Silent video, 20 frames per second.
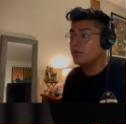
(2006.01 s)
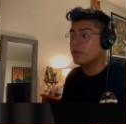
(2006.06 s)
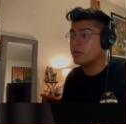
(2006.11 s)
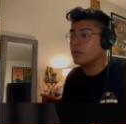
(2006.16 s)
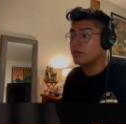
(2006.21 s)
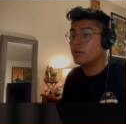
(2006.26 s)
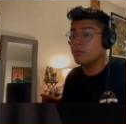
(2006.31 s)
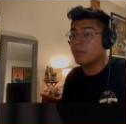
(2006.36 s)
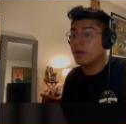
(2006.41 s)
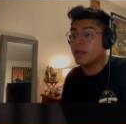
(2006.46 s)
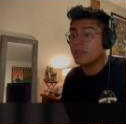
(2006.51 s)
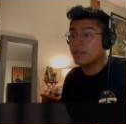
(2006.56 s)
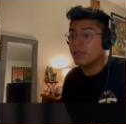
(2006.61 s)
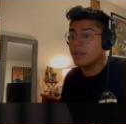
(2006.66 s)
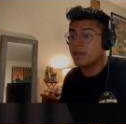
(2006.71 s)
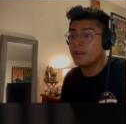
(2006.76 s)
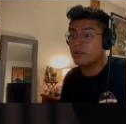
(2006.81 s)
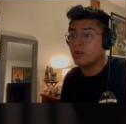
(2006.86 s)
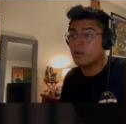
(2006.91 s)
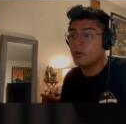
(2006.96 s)
you might
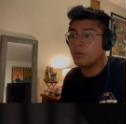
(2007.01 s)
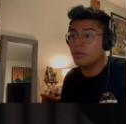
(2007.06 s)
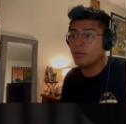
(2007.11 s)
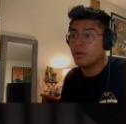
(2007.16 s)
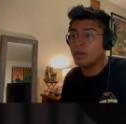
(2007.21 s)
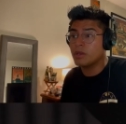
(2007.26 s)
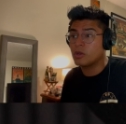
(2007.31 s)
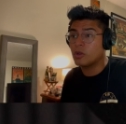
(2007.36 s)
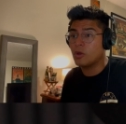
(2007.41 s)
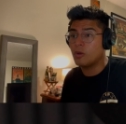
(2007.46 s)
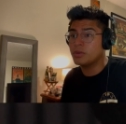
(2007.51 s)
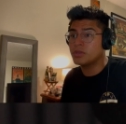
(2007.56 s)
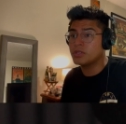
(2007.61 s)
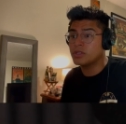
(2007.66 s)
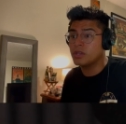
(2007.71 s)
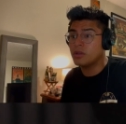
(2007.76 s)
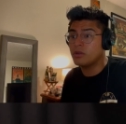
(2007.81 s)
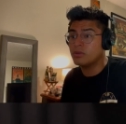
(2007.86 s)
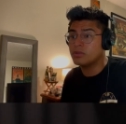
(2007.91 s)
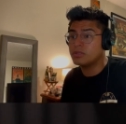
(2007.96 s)
get an Obi-Wan Kenobi
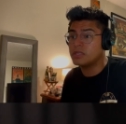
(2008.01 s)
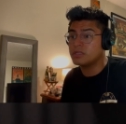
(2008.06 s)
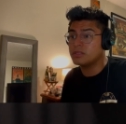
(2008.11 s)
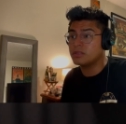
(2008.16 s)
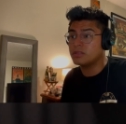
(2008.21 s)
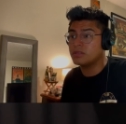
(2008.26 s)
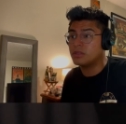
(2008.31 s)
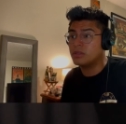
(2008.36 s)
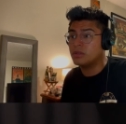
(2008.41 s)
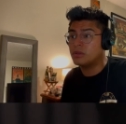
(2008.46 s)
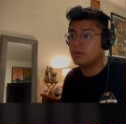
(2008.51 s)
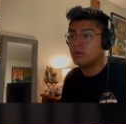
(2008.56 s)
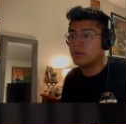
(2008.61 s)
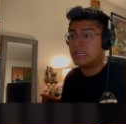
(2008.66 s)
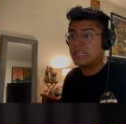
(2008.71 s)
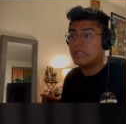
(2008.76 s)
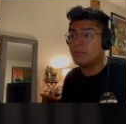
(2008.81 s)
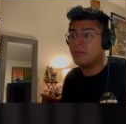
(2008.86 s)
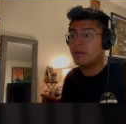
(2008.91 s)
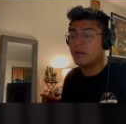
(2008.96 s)
show season 2,
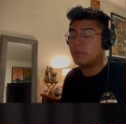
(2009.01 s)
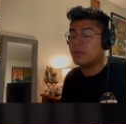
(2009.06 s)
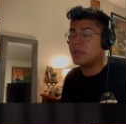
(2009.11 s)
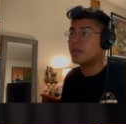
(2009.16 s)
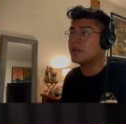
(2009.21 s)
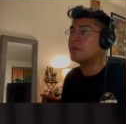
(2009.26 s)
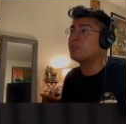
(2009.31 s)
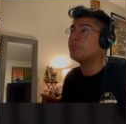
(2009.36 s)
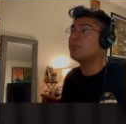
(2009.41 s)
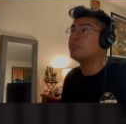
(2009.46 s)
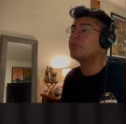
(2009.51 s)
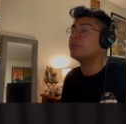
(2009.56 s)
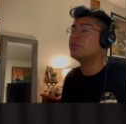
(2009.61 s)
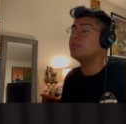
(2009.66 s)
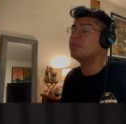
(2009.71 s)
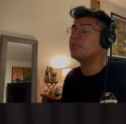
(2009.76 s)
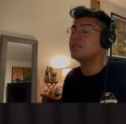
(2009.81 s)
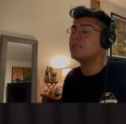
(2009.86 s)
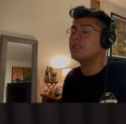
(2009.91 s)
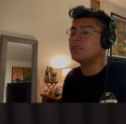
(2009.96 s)
and it might be
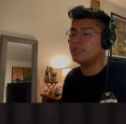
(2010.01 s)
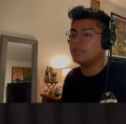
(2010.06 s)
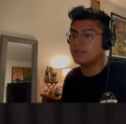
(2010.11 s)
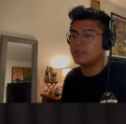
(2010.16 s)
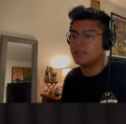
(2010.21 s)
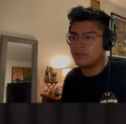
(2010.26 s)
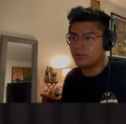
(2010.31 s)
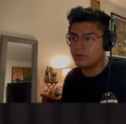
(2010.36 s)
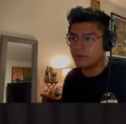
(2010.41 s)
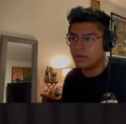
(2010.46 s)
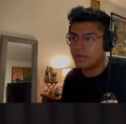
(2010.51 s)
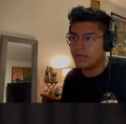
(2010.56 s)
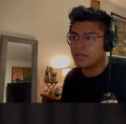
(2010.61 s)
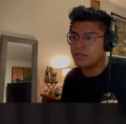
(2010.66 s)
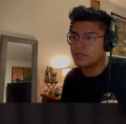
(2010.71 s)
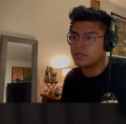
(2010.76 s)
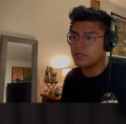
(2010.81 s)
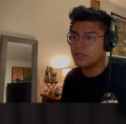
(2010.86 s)
completely trash,